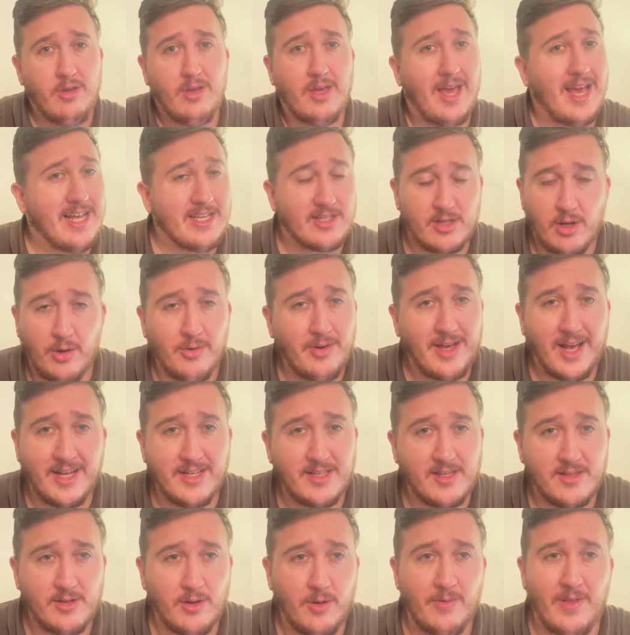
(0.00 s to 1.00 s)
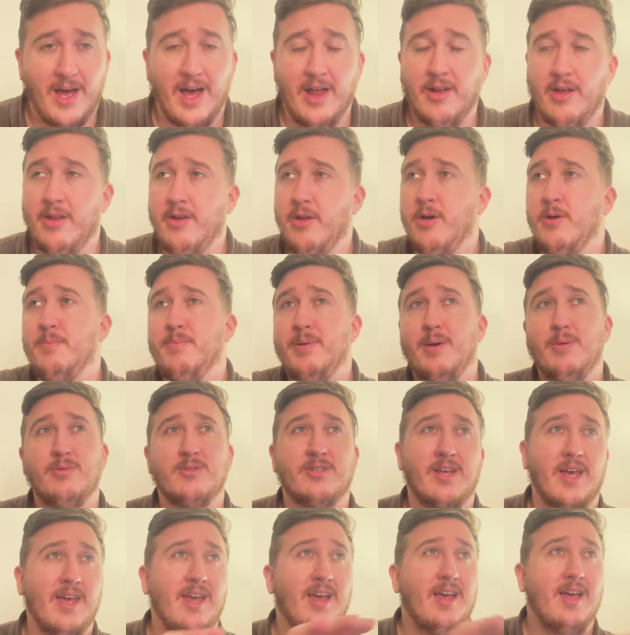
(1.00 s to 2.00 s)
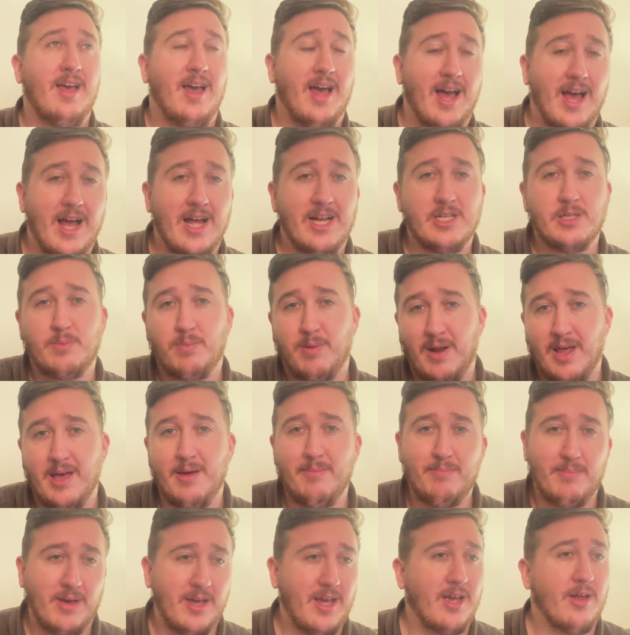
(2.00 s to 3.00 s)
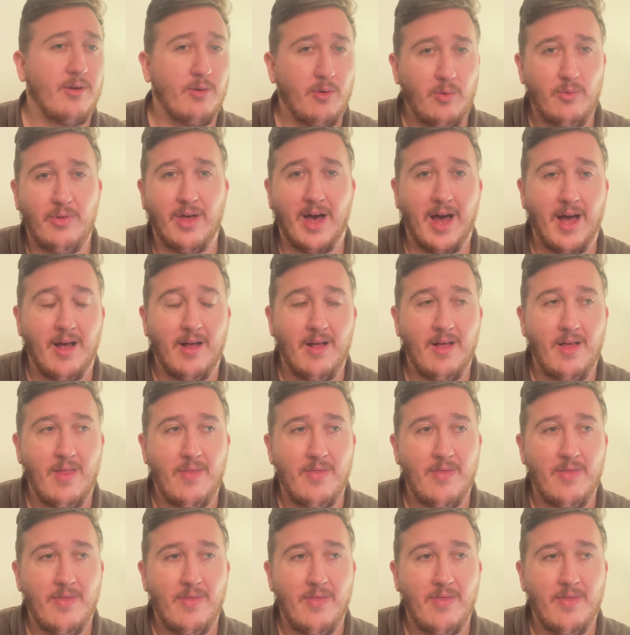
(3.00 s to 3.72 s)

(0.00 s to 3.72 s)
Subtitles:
It's okay to do that. And I know people say, Ange, plan B and all that.